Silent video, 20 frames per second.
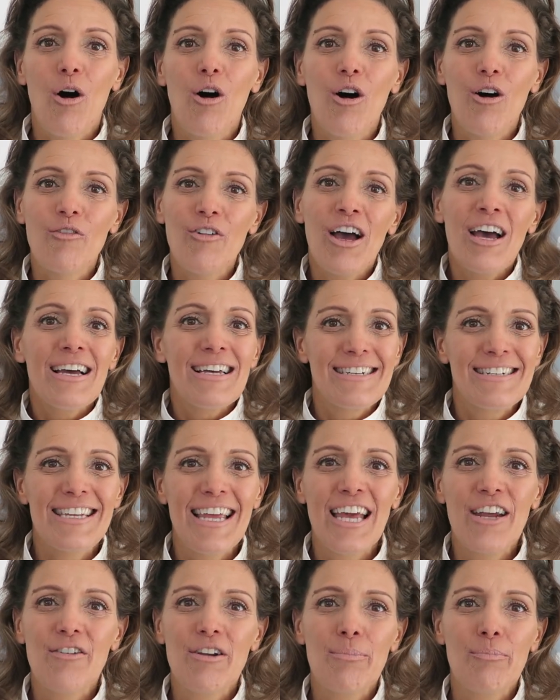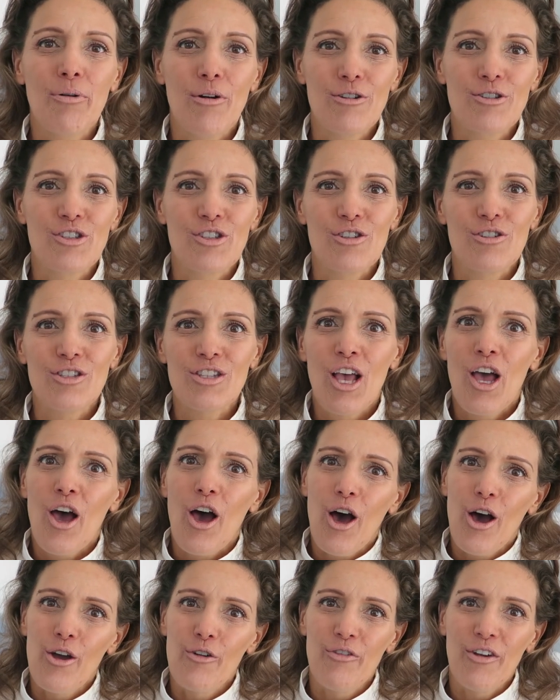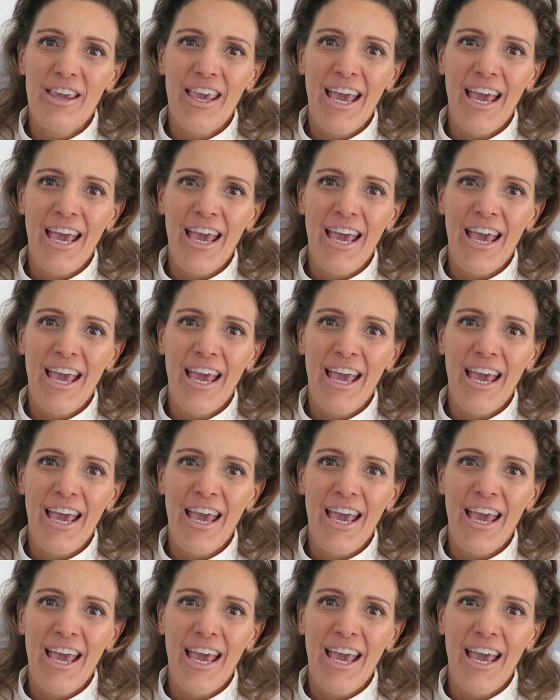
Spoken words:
of dairy produce over